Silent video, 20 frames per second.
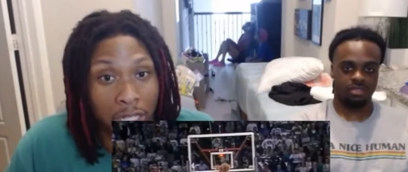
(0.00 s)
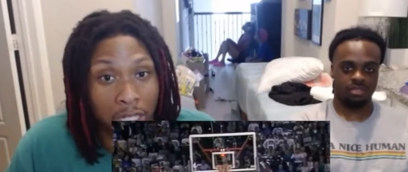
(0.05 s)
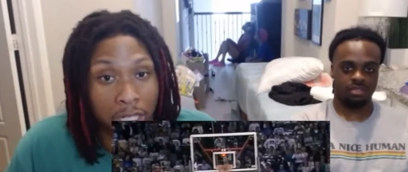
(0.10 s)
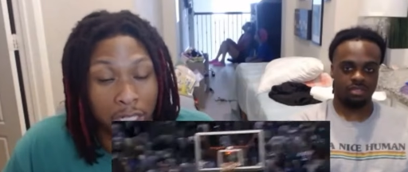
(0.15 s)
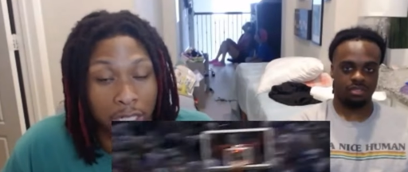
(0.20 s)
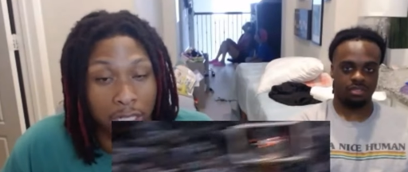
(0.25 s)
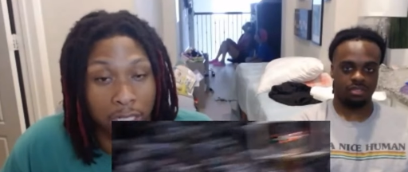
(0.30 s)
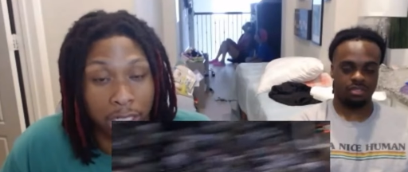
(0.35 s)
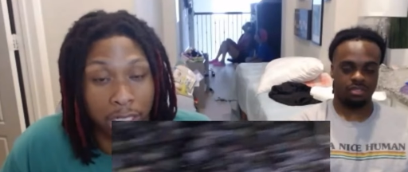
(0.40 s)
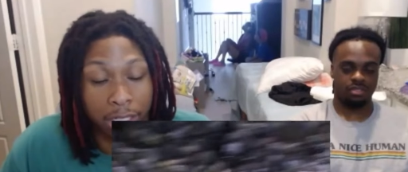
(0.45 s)

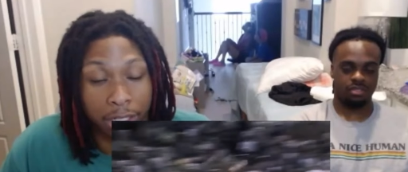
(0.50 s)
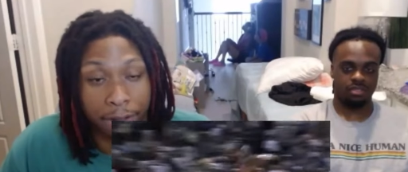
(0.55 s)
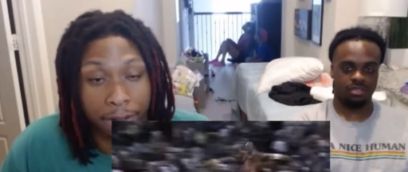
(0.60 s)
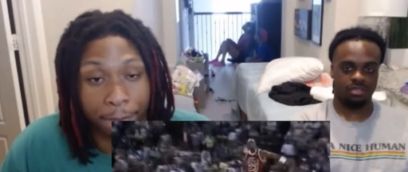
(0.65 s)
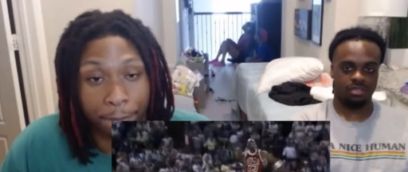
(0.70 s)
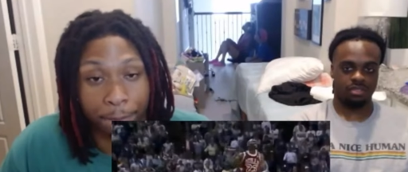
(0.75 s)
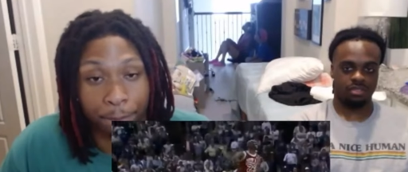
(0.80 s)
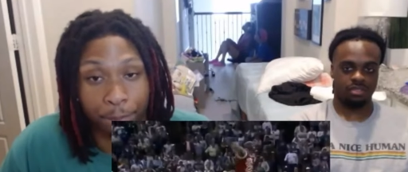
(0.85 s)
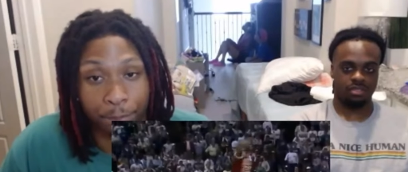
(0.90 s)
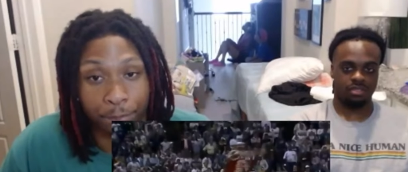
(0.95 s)

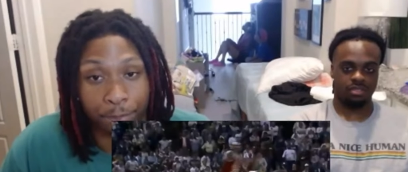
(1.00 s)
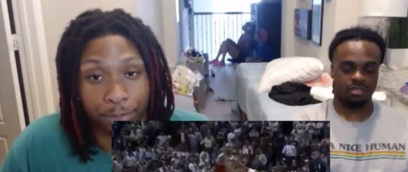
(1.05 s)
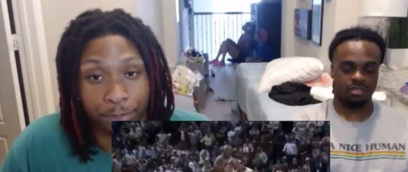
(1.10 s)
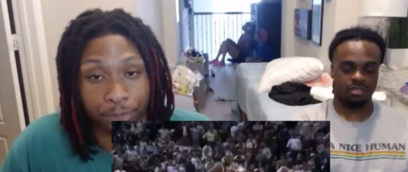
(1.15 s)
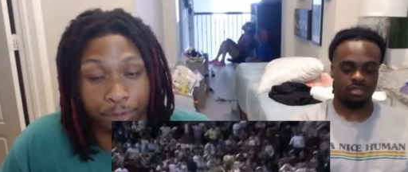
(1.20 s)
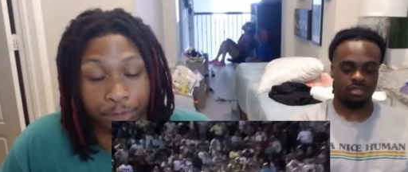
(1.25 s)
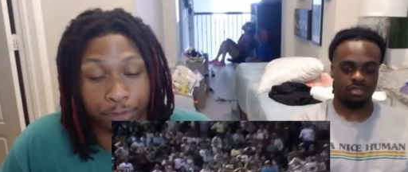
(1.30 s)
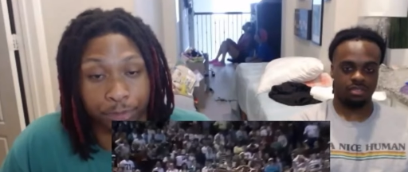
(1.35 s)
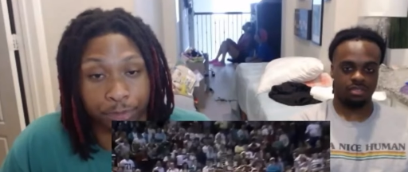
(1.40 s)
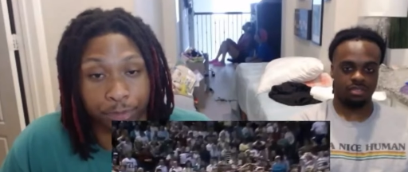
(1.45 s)

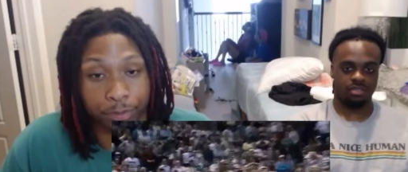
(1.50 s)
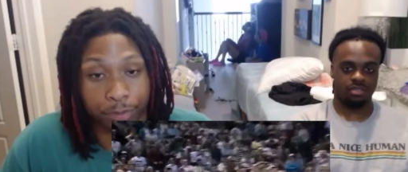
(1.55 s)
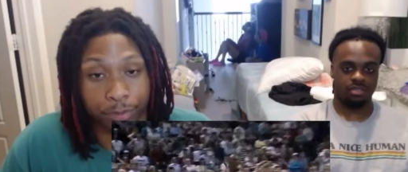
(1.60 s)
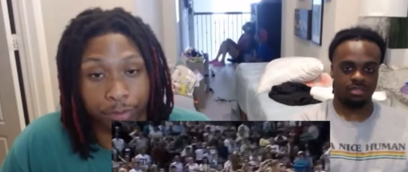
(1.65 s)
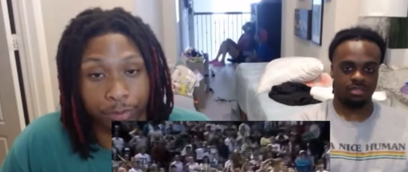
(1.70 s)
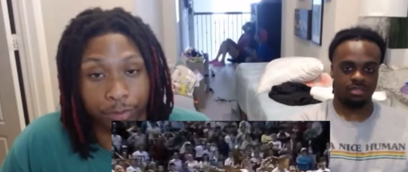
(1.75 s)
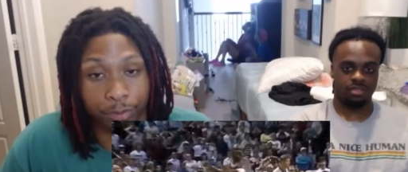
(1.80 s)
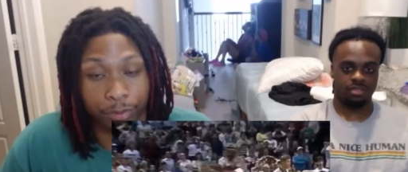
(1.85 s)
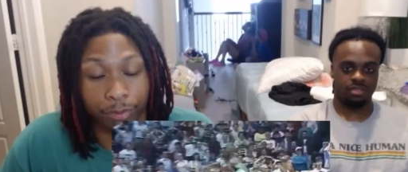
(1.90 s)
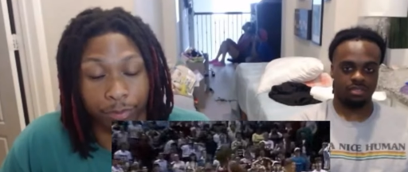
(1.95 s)

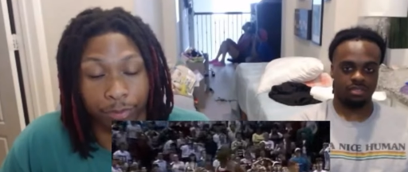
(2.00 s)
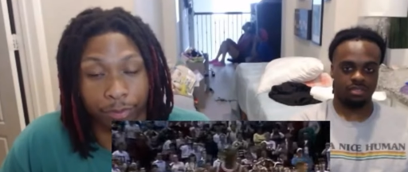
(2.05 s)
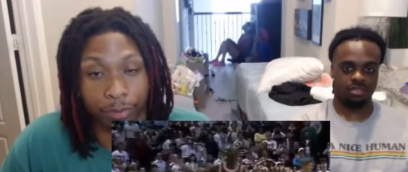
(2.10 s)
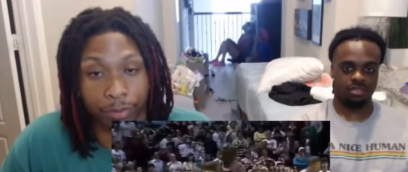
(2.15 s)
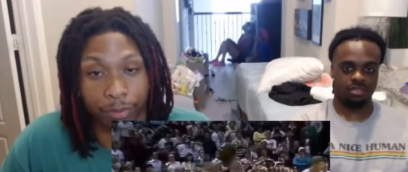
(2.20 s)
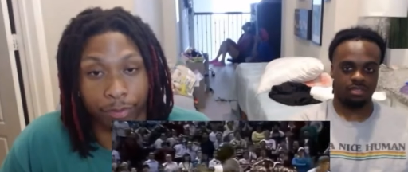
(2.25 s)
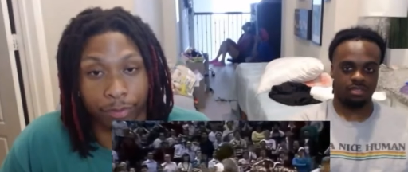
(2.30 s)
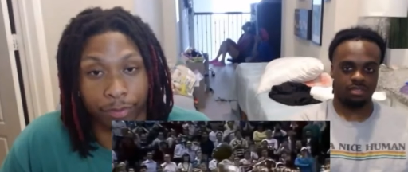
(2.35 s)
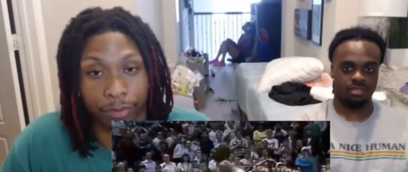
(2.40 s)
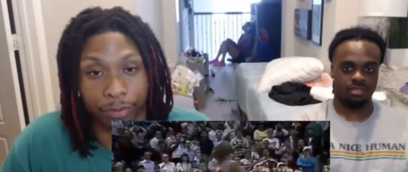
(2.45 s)

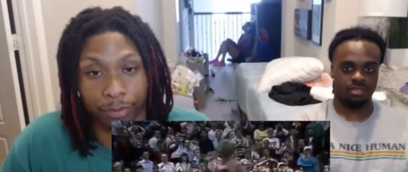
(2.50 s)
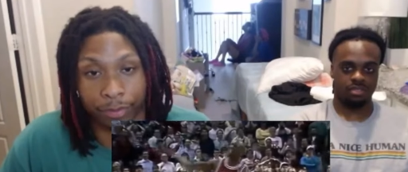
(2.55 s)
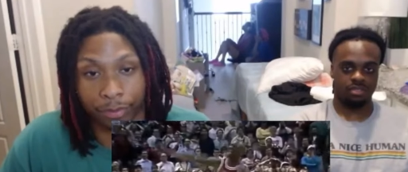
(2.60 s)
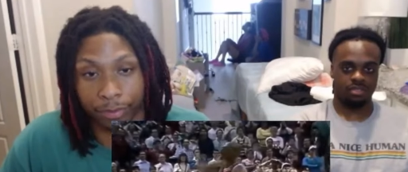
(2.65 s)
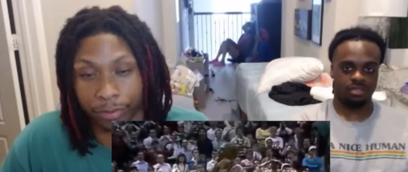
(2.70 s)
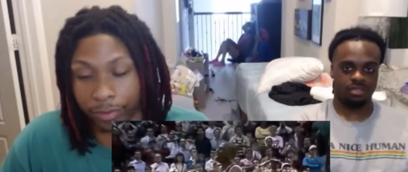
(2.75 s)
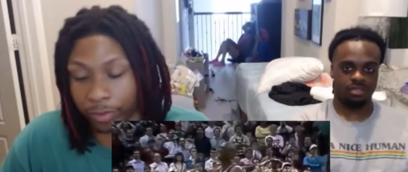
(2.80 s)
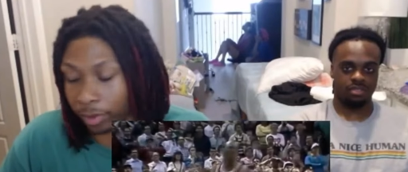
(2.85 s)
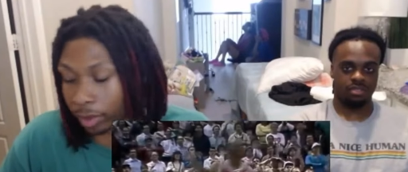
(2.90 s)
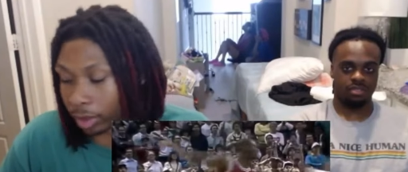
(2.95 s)

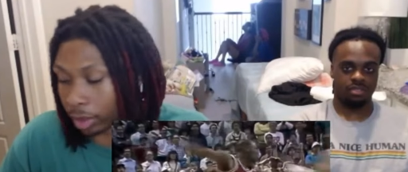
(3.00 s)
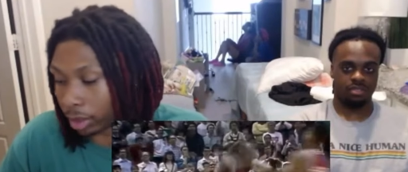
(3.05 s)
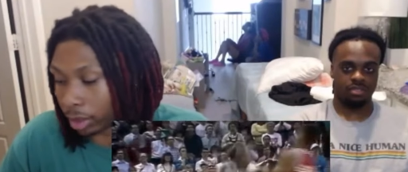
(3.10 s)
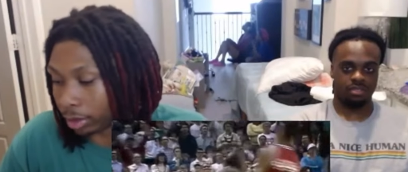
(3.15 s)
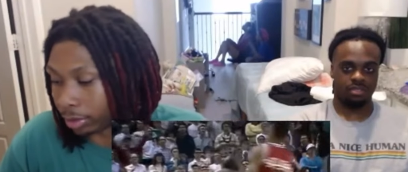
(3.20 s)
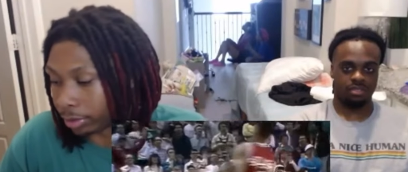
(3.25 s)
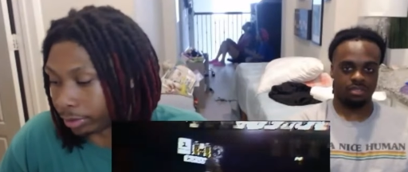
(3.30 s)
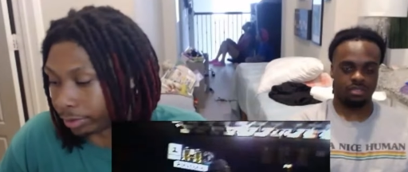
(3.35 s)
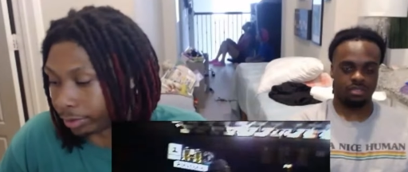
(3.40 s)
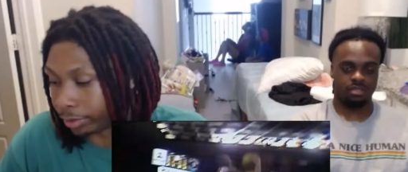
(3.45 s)

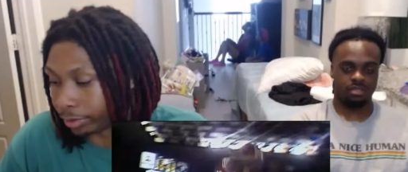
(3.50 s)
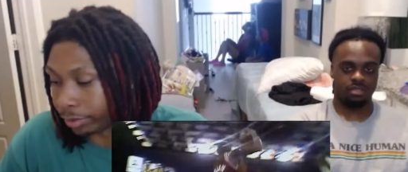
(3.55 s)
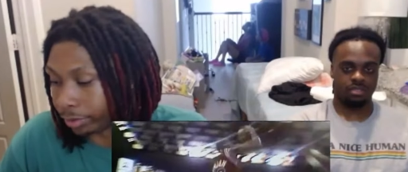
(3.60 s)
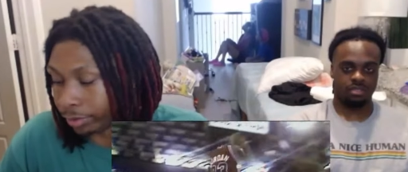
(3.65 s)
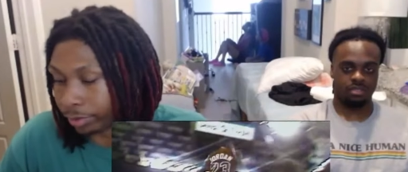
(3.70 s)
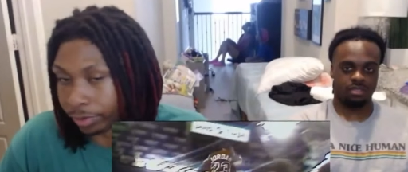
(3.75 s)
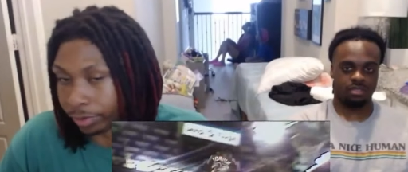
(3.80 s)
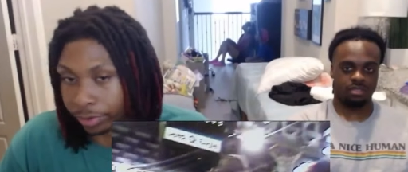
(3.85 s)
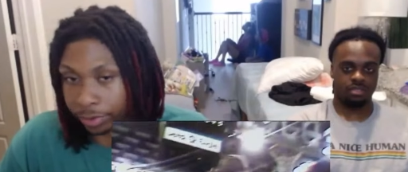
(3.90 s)
Nothing is said.